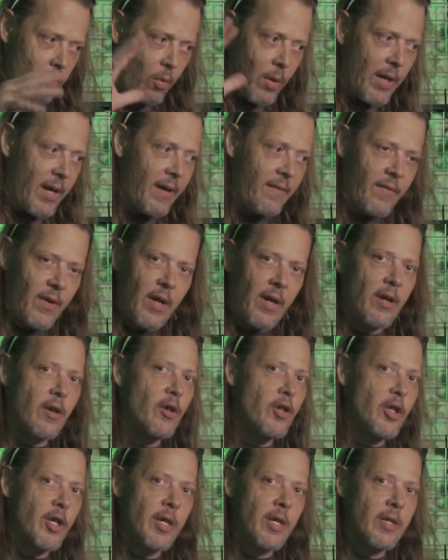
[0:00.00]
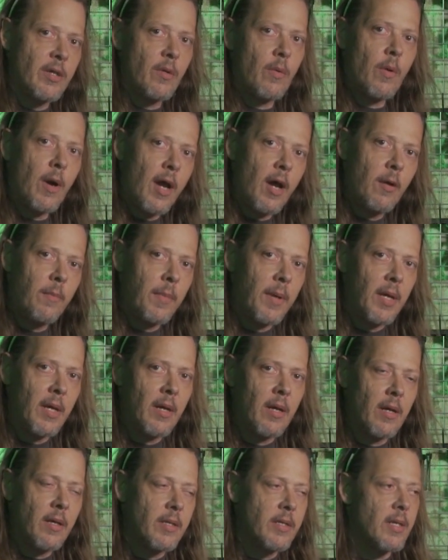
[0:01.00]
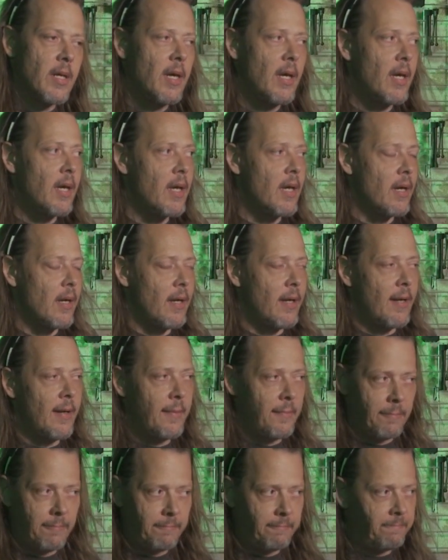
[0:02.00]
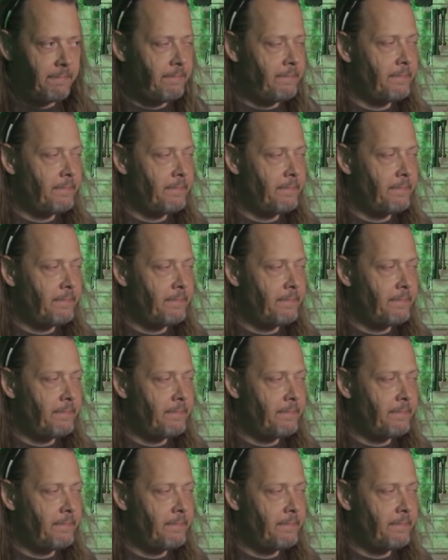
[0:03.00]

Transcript: whatever energy is around me and I'll say, I'm